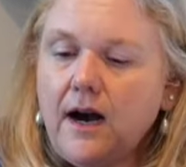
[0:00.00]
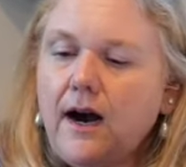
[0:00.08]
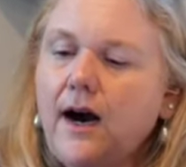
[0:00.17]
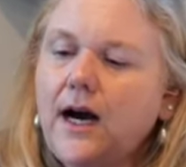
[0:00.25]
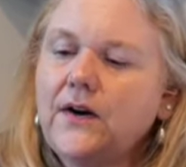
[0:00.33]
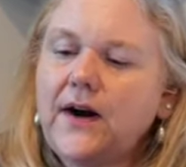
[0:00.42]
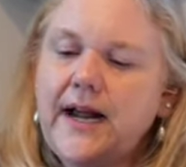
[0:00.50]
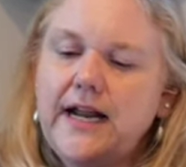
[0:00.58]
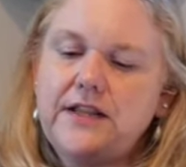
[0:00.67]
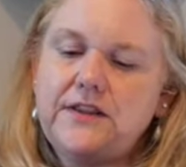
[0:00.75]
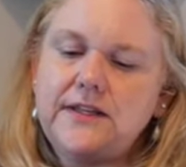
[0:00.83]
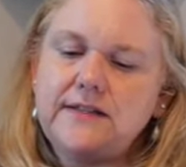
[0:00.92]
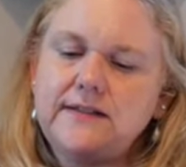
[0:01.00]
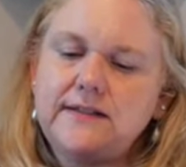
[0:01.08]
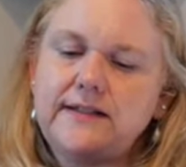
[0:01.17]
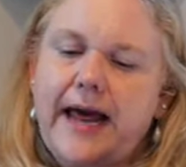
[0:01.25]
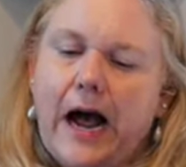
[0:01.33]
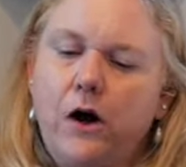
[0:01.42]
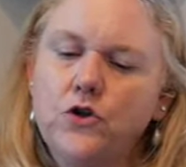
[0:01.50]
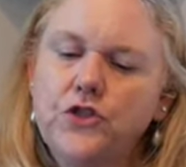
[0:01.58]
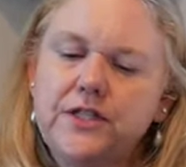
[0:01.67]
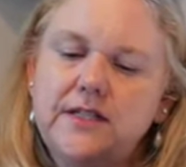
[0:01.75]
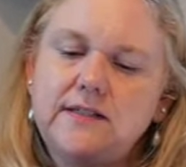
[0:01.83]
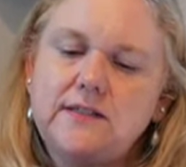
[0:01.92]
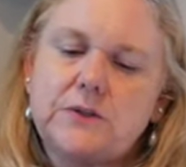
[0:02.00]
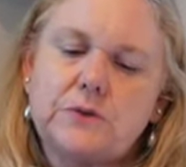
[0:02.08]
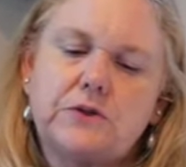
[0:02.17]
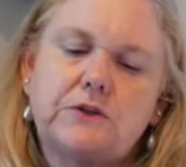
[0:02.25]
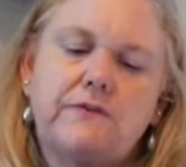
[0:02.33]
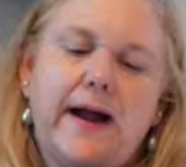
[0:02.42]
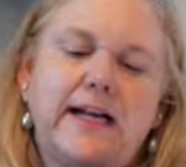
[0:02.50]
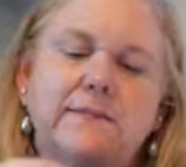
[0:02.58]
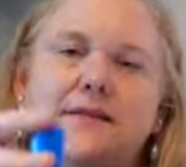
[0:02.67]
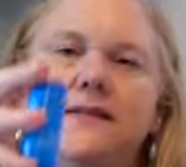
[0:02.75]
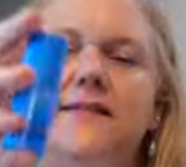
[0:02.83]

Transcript: All right, this is Alginus. This was her vitamin